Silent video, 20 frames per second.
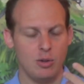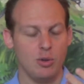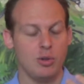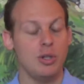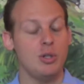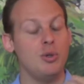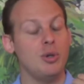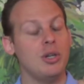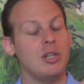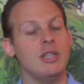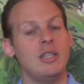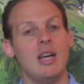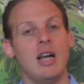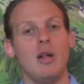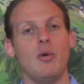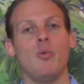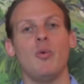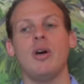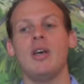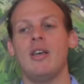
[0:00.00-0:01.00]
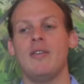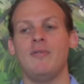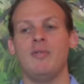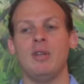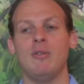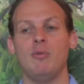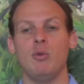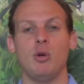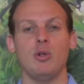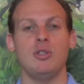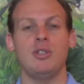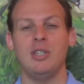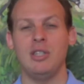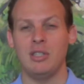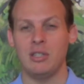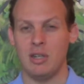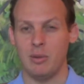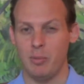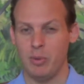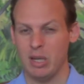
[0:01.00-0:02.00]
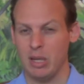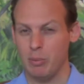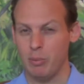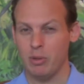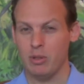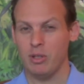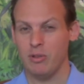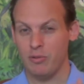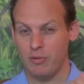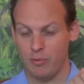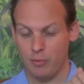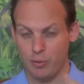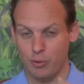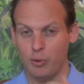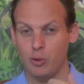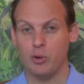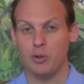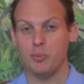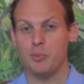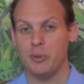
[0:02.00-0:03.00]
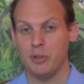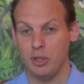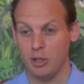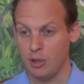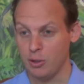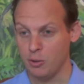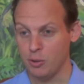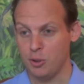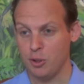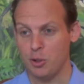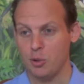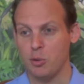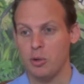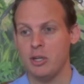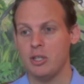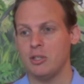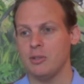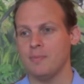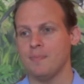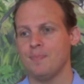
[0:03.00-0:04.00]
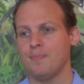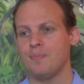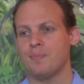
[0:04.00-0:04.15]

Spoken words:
so that you can tell if those things are applicable for your particular situation.